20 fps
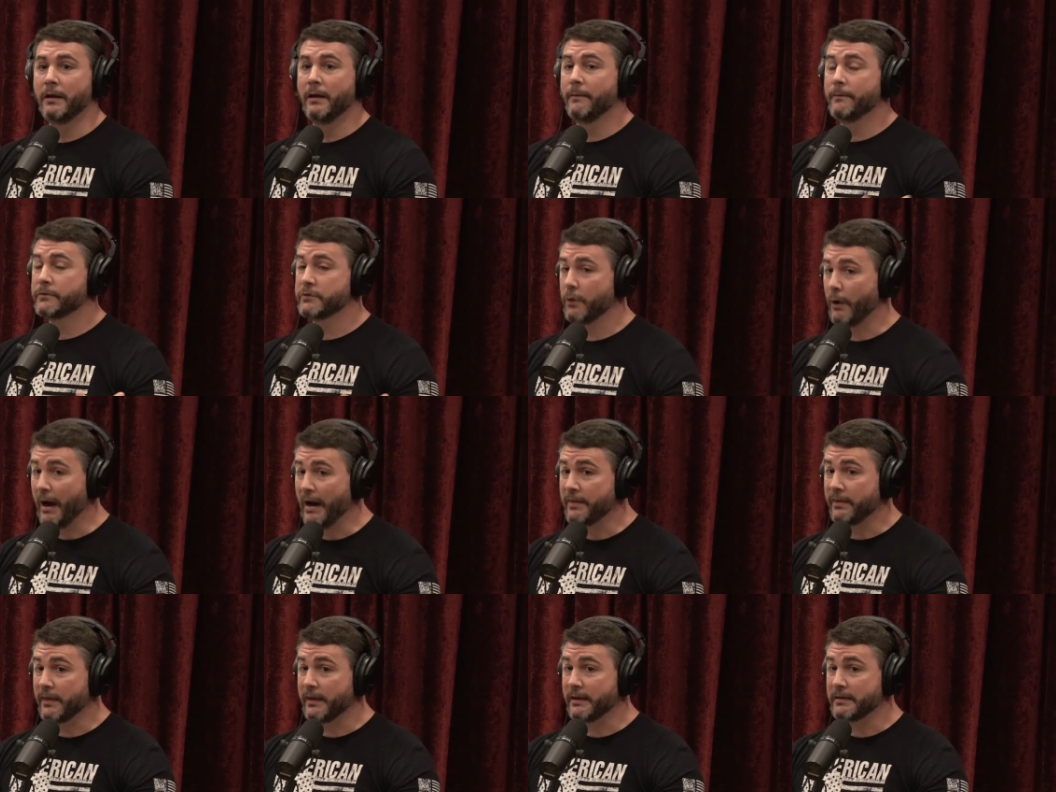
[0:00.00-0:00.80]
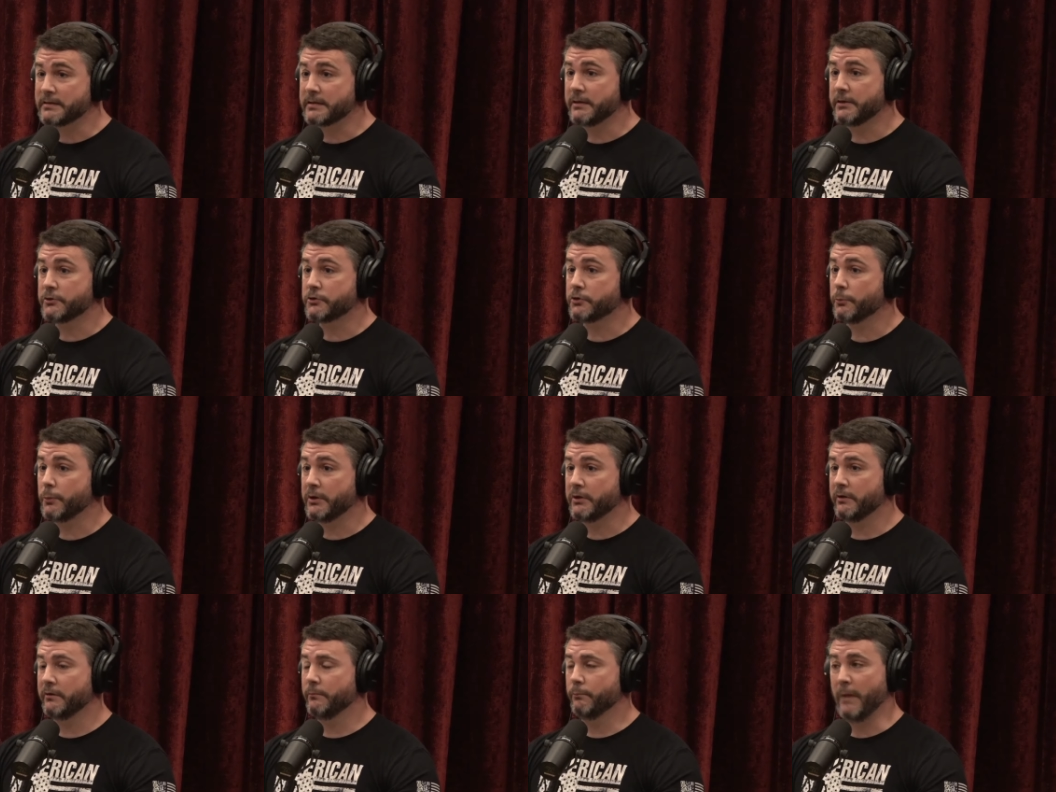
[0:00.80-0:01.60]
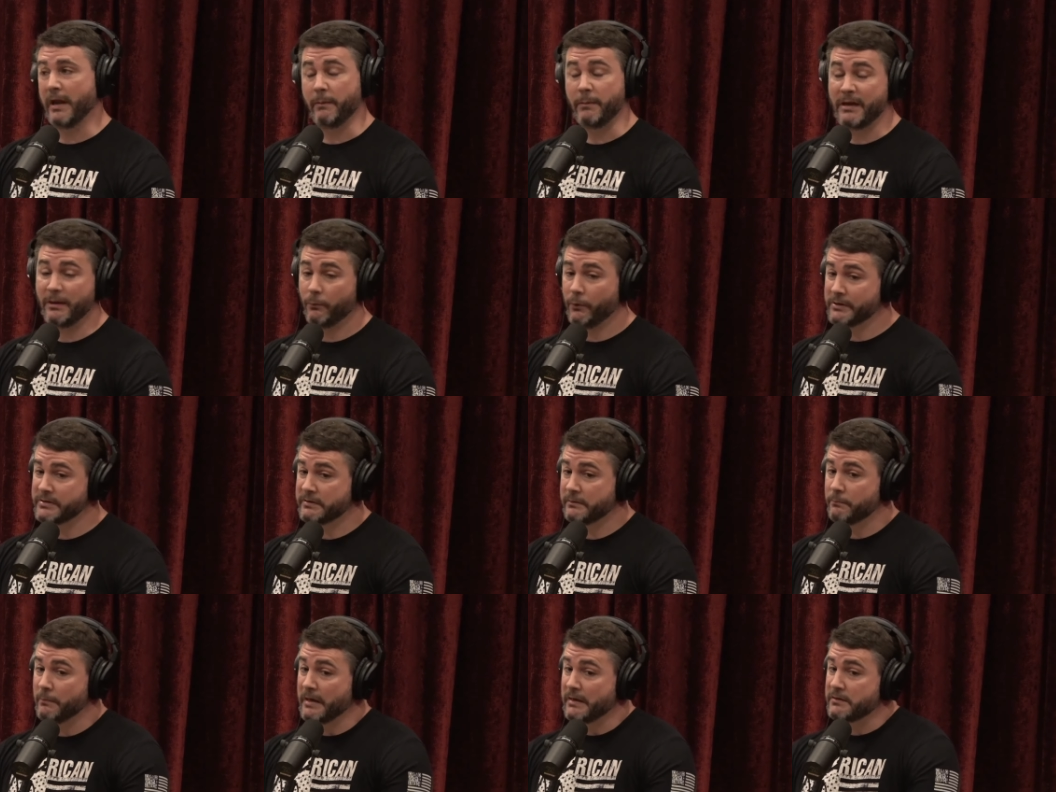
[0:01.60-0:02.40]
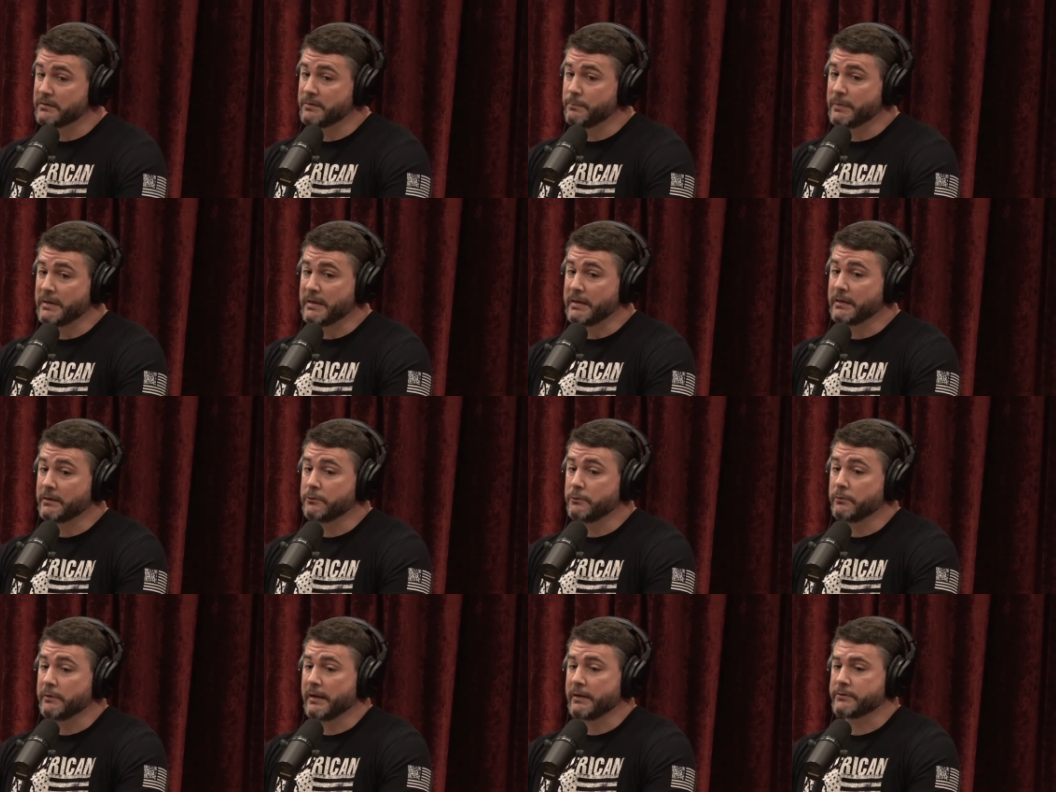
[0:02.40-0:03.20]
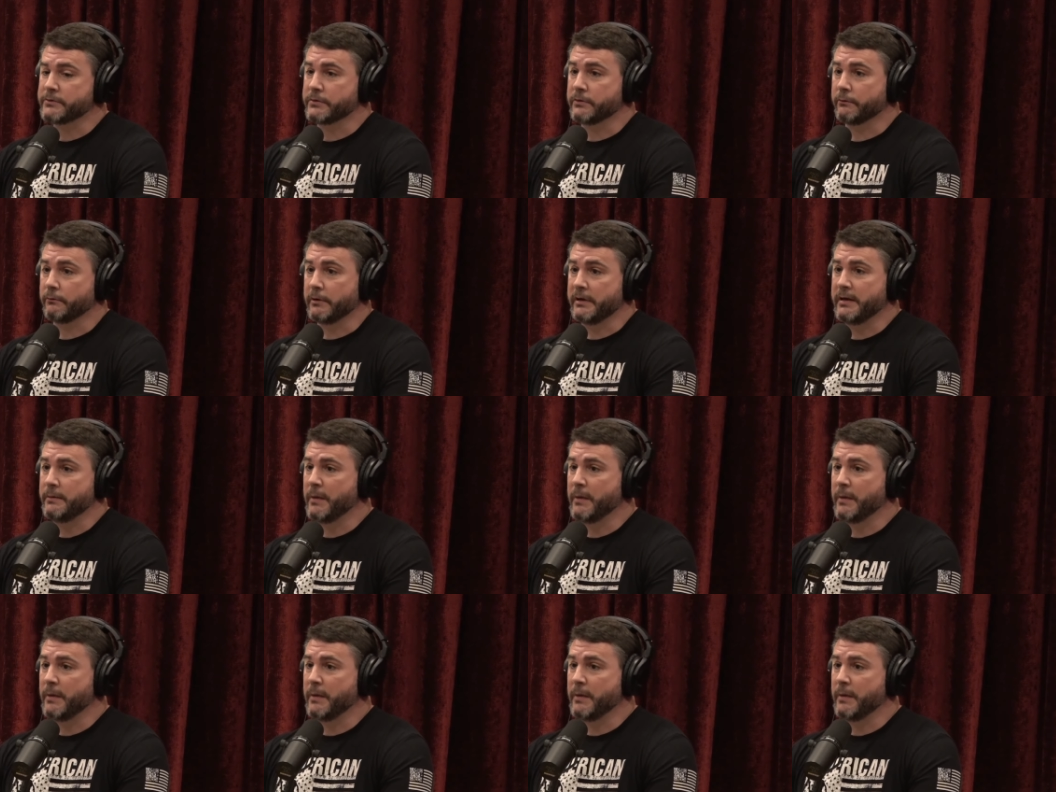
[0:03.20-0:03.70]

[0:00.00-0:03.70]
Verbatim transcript: So I think it's an instrument. Uh, maybe it wasn't meant to be in 2003.